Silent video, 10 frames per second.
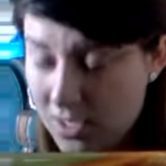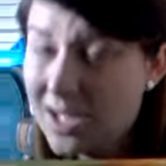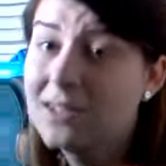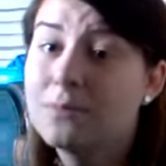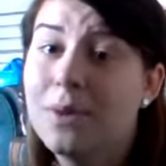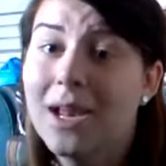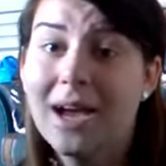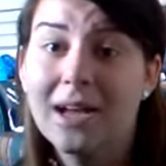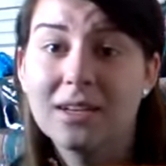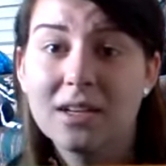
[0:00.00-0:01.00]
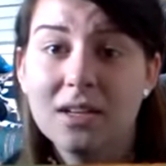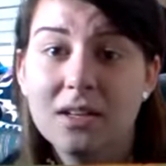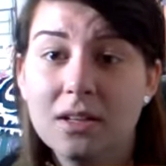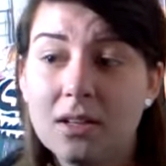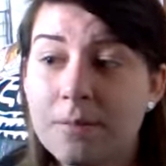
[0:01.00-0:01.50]
White has black,
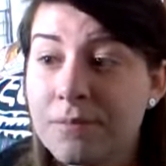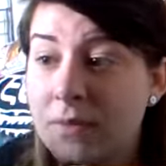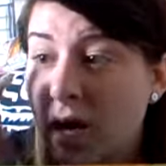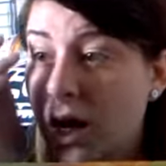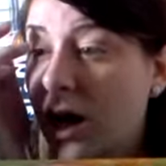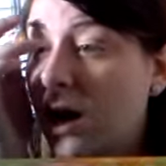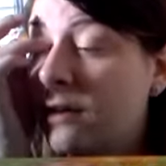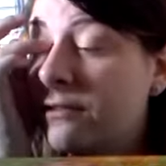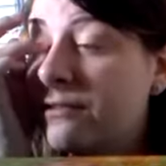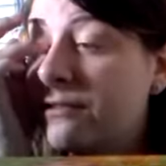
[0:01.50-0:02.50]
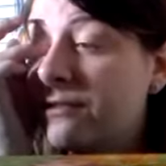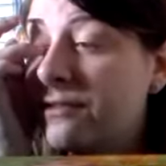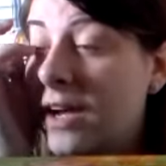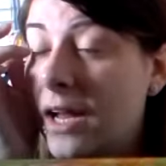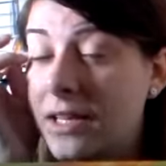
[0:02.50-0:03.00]

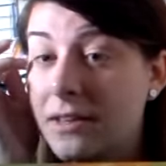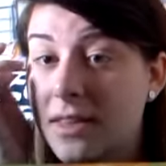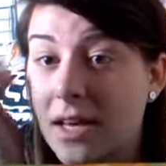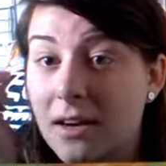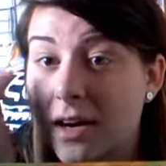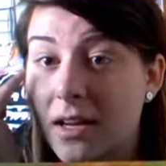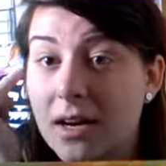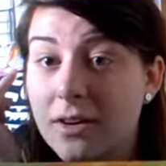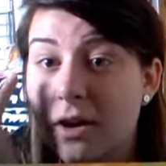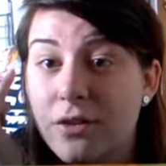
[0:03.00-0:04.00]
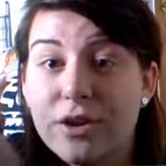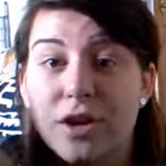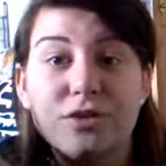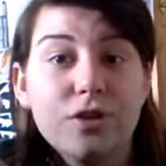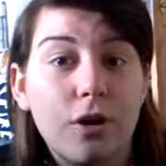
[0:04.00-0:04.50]
fairly thick eyeliner on
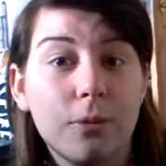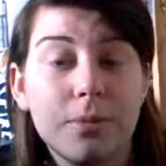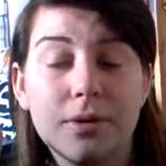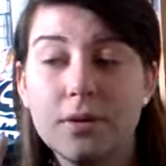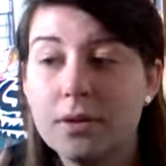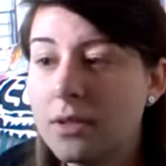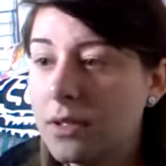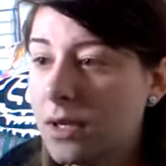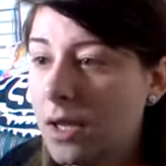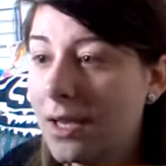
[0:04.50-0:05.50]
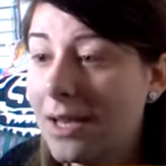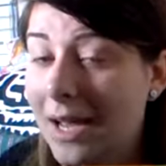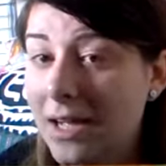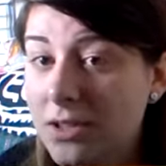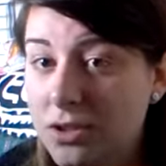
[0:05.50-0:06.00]
her top
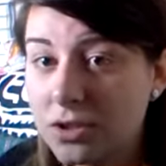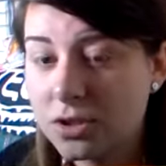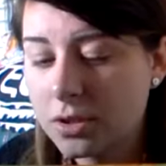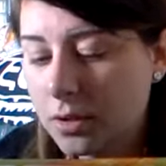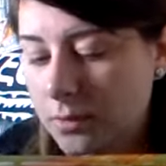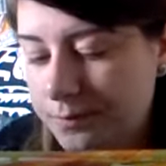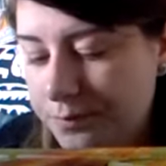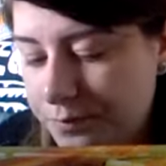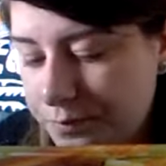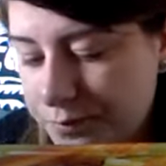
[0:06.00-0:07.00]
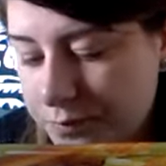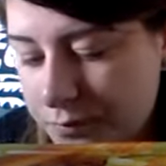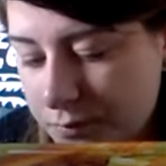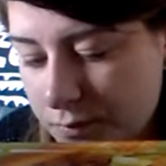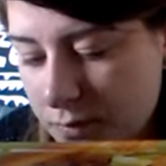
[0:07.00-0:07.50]
lash.
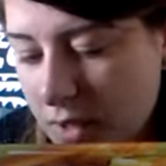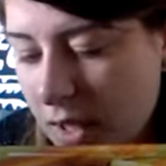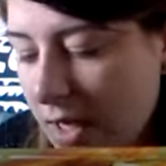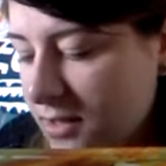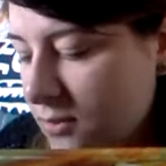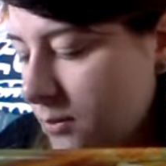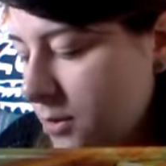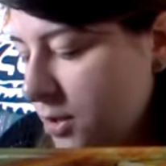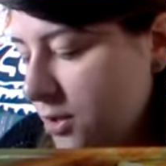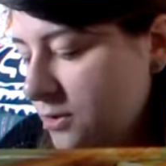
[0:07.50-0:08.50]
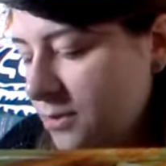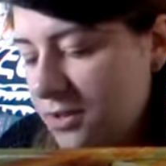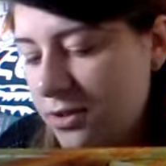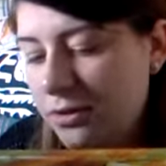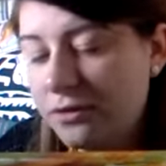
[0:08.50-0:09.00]
So I'm going to use my
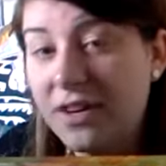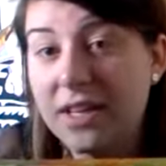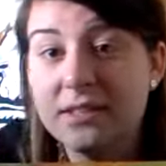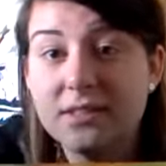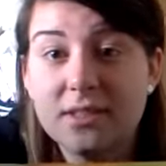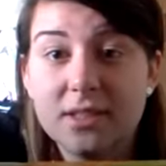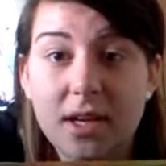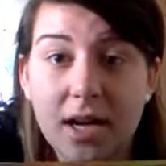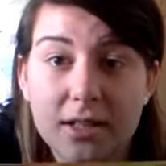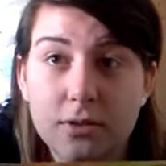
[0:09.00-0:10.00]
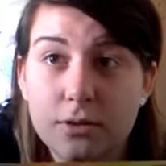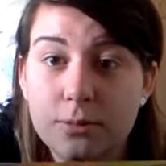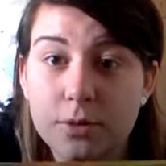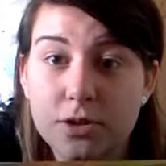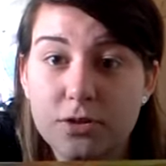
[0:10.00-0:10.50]
Too Faced angled
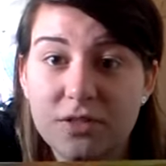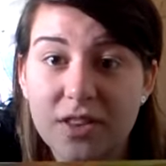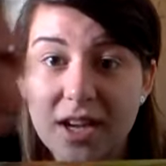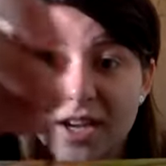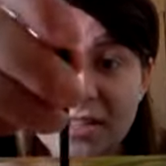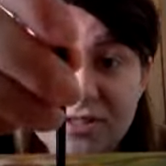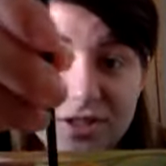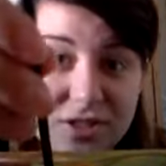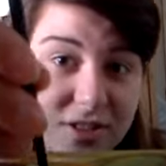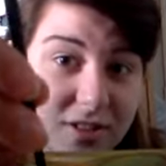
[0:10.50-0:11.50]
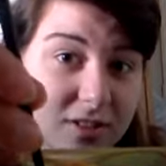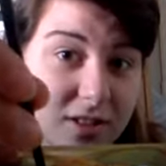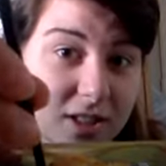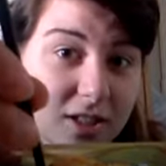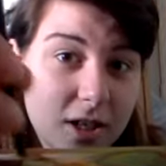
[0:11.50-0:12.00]
brush for that.
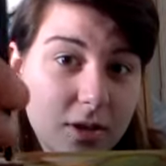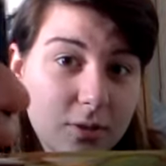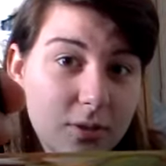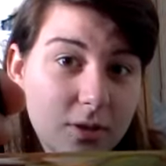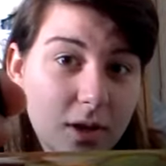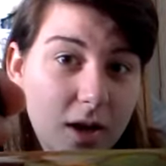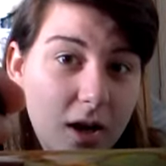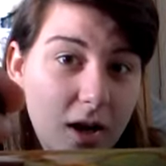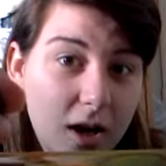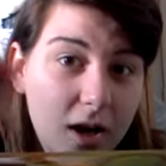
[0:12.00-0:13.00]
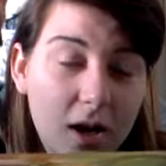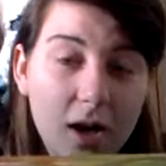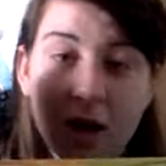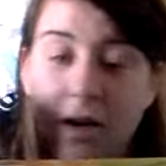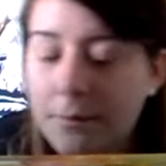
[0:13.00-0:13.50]
There you go. Ha
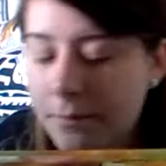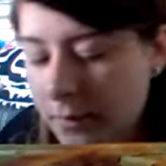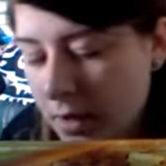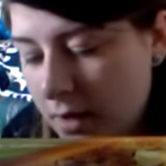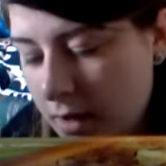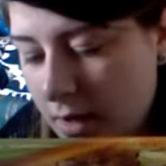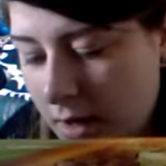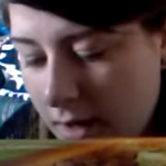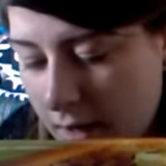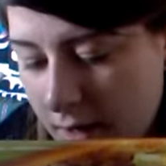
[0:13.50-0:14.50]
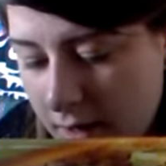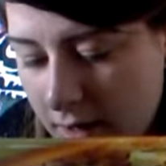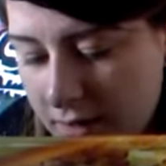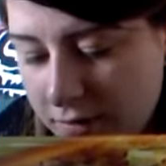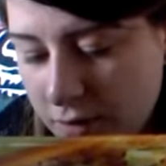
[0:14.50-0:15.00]
ha ha.
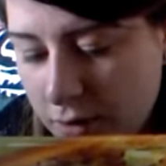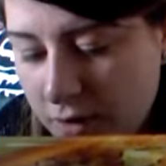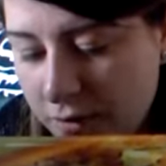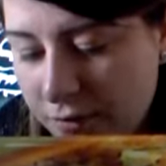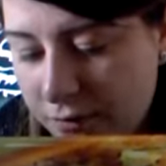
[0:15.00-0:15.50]
And if you can